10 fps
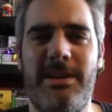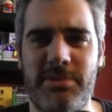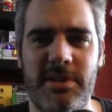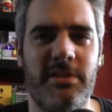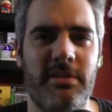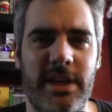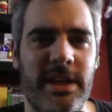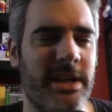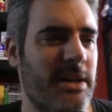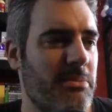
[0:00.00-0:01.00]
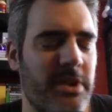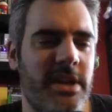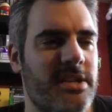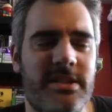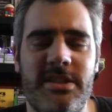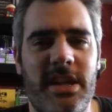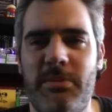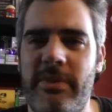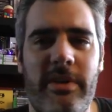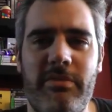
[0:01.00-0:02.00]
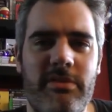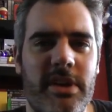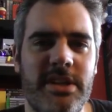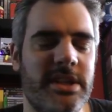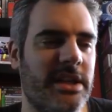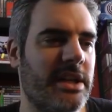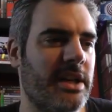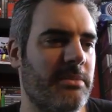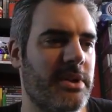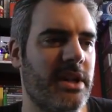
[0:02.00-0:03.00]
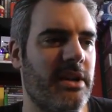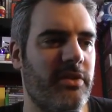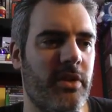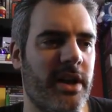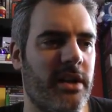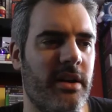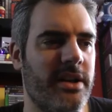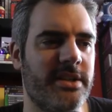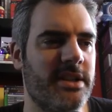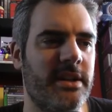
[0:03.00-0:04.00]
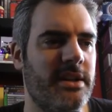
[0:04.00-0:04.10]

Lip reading: Absolutely. But then it's the same with every racing game. I think if you analyse